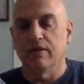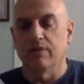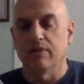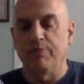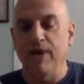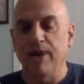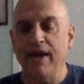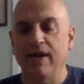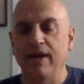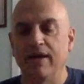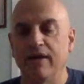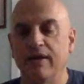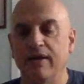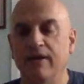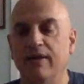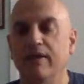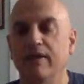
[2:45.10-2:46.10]
pick,
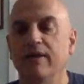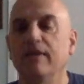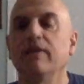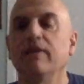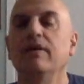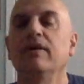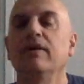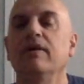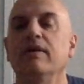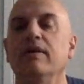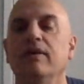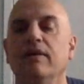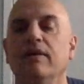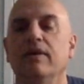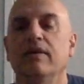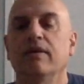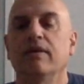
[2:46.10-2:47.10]

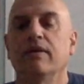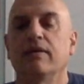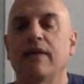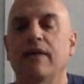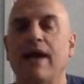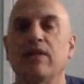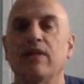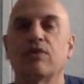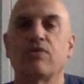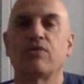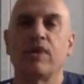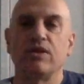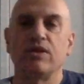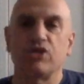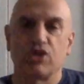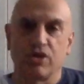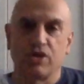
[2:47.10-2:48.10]
an Allen
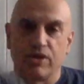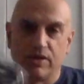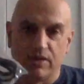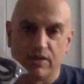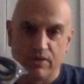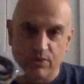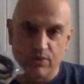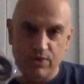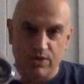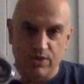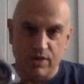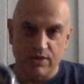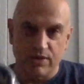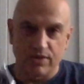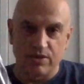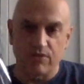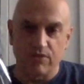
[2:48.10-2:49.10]
wrench to
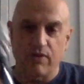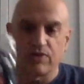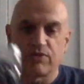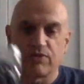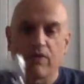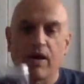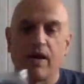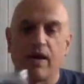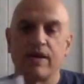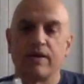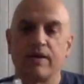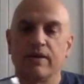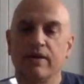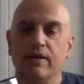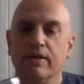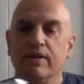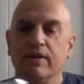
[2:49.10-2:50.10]
adjust the truss rod,
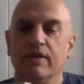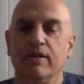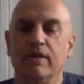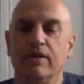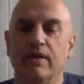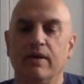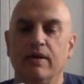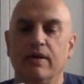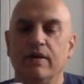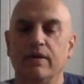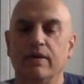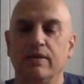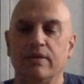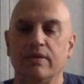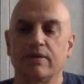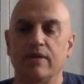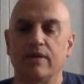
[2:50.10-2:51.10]

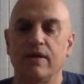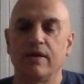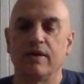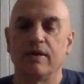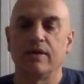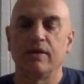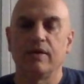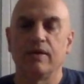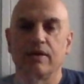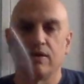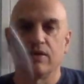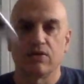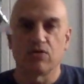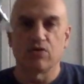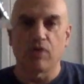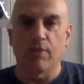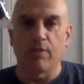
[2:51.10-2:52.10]
and a
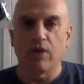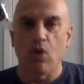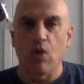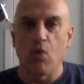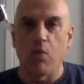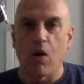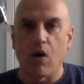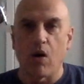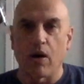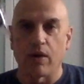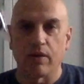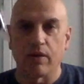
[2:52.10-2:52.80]
tremolo bar.